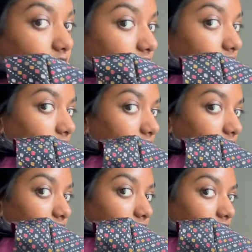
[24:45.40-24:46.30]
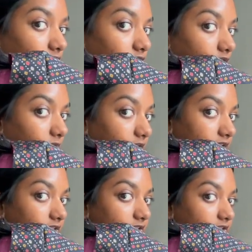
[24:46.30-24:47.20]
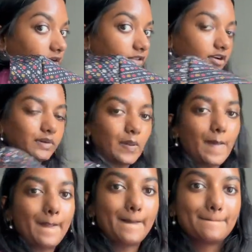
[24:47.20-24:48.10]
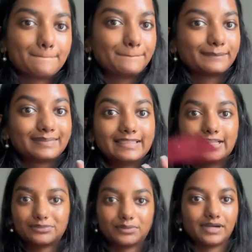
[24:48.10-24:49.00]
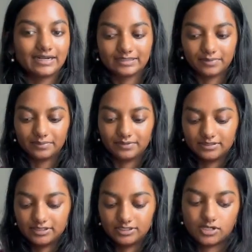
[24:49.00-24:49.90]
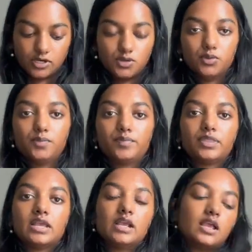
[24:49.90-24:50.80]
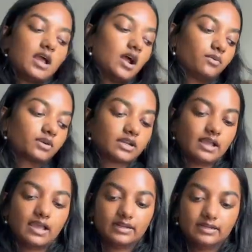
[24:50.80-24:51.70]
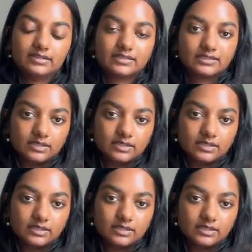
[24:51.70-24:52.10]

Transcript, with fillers: to here and all the way down there that's where we're adding the piping so how we're gonna add it